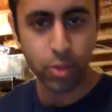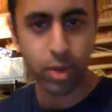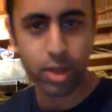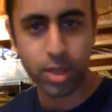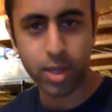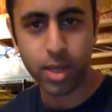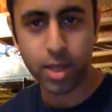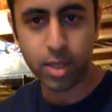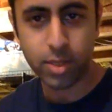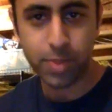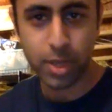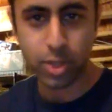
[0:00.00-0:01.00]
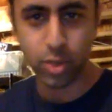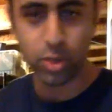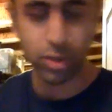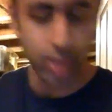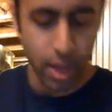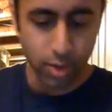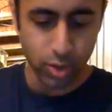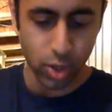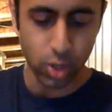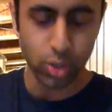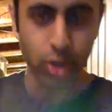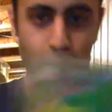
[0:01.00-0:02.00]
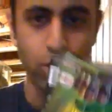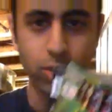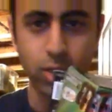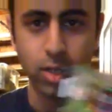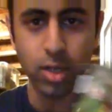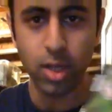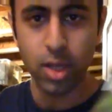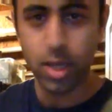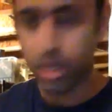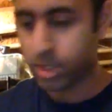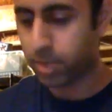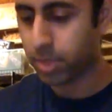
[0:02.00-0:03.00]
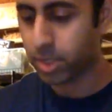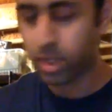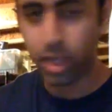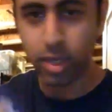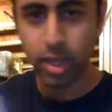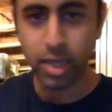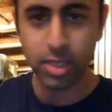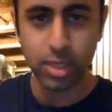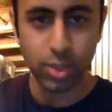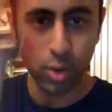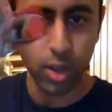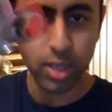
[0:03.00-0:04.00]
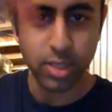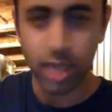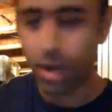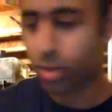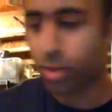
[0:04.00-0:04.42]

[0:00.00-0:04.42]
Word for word: one of the special Dino Chargers and some of these le legacy toys, Dino